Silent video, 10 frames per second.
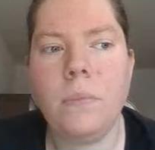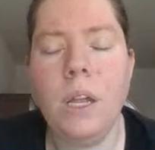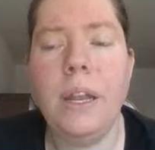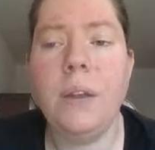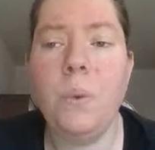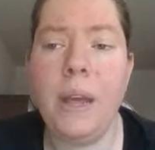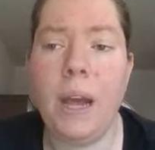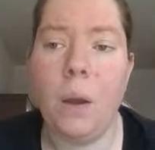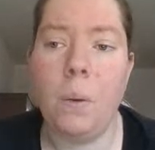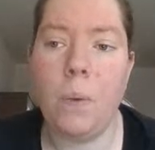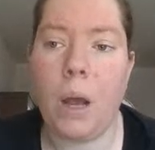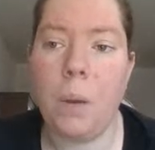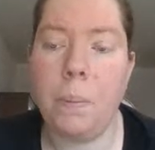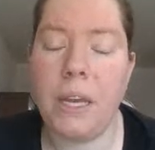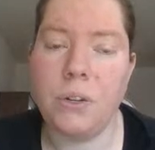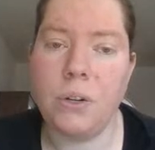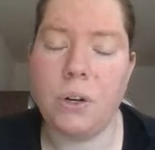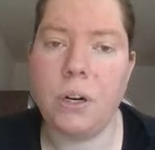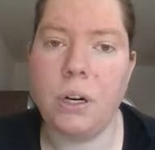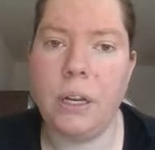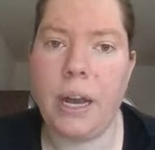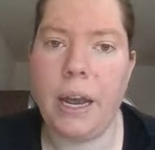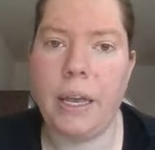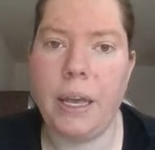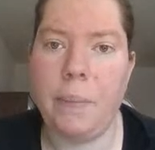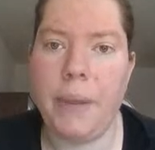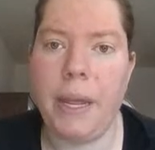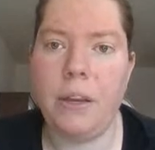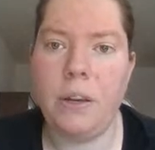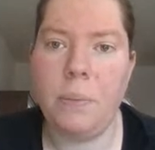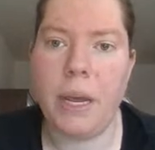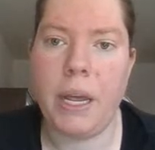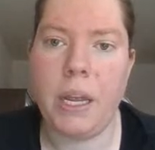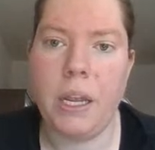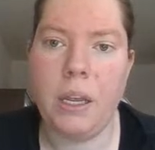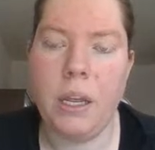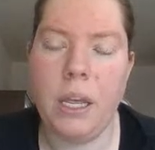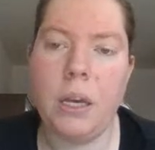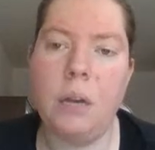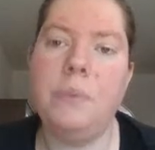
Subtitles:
that way I make sure that I can pay my income